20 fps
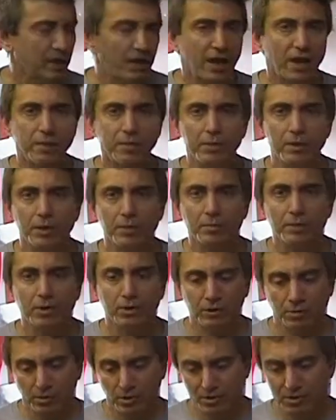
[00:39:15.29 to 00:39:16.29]
It came here
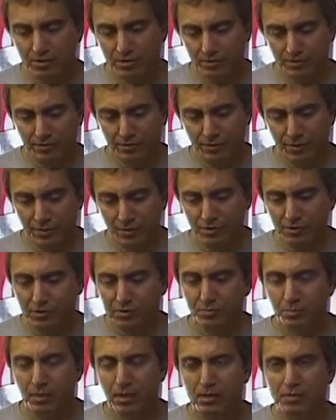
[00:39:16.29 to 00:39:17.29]
because of
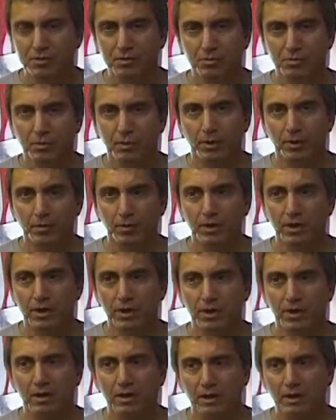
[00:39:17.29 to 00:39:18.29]
irresponsibility. The two
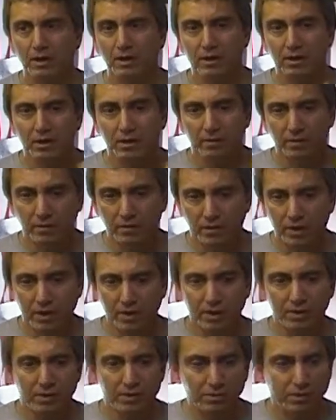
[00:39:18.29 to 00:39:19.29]
nurses and a doctor.
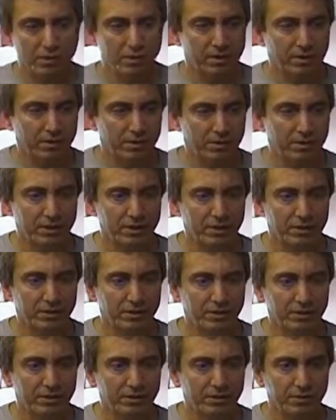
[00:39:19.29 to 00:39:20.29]
In uh, the
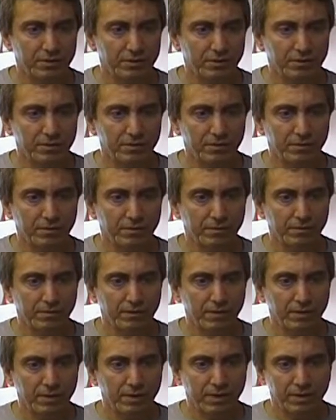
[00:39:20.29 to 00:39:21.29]

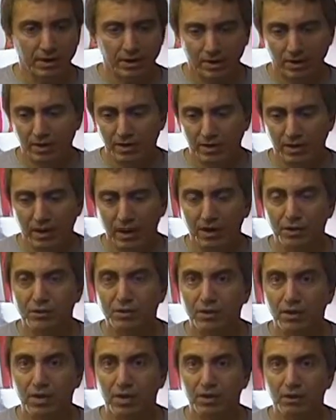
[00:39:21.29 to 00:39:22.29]
in in the
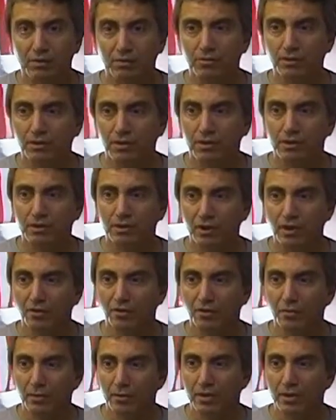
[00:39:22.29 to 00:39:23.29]
healthcare, uh, the
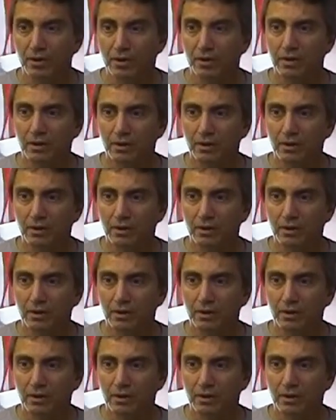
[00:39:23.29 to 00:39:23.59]
government.